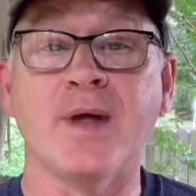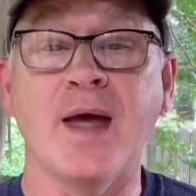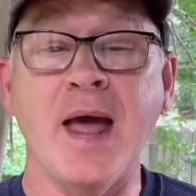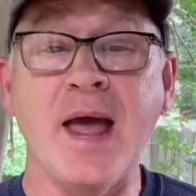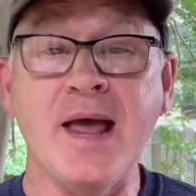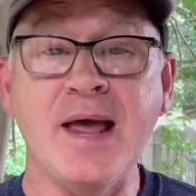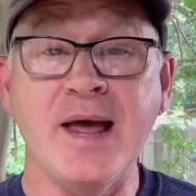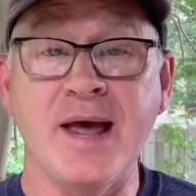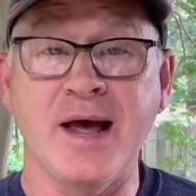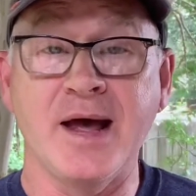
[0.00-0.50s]

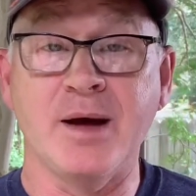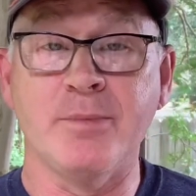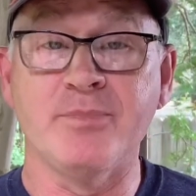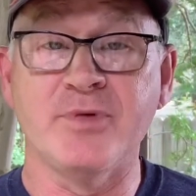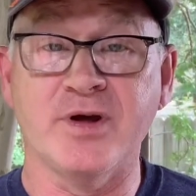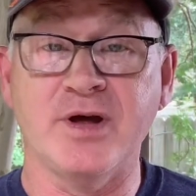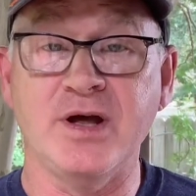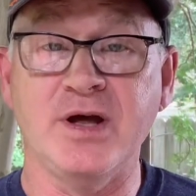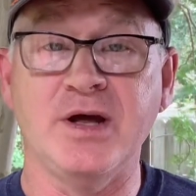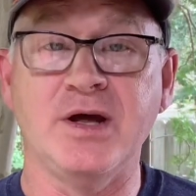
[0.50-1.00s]
Ahab,
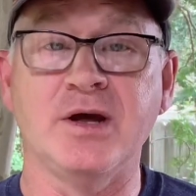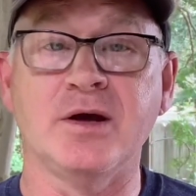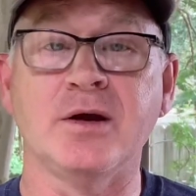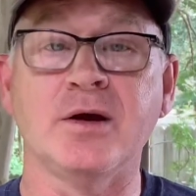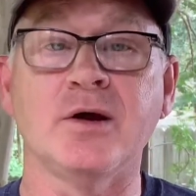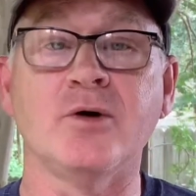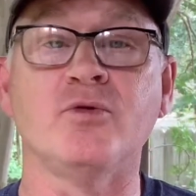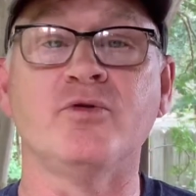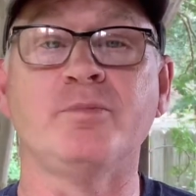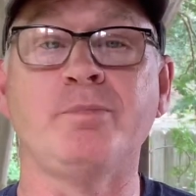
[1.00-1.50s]
the king,
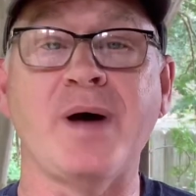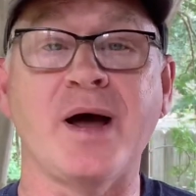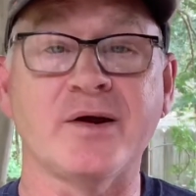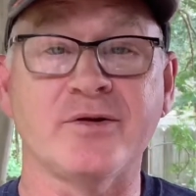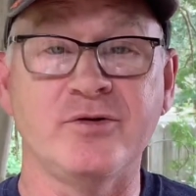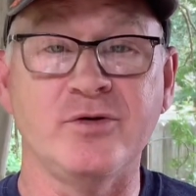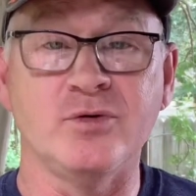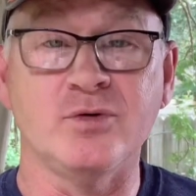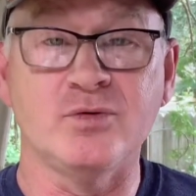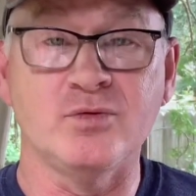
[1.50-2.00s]
goes
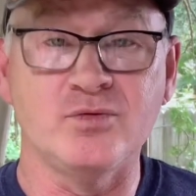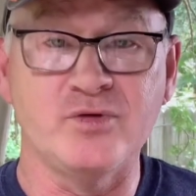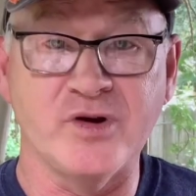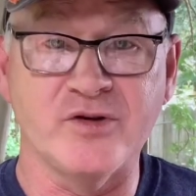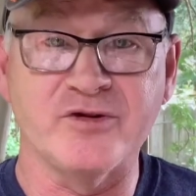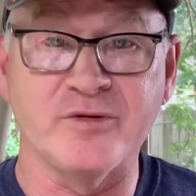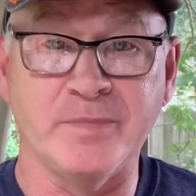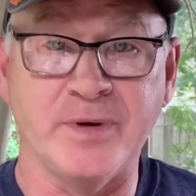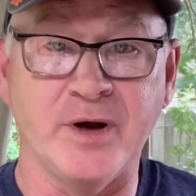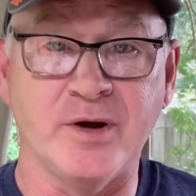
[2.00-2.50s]
back to
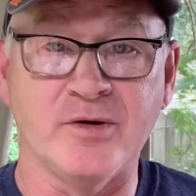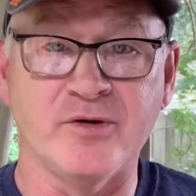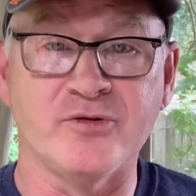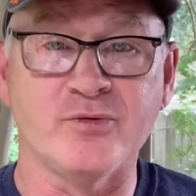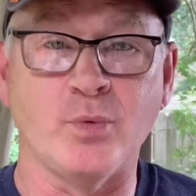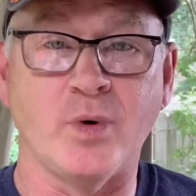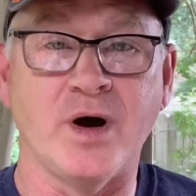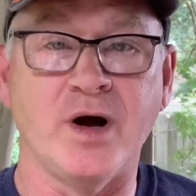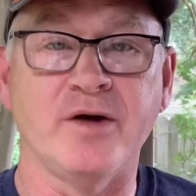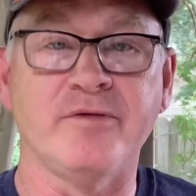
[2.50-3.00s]
Jezebel,
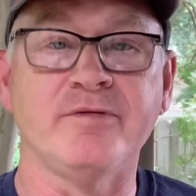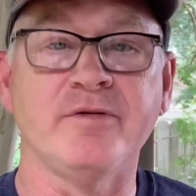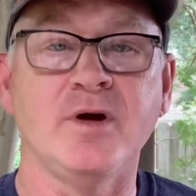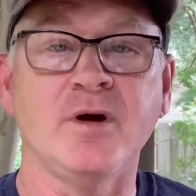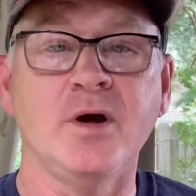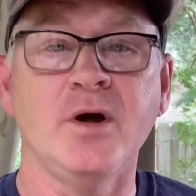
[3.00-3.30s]
his wife,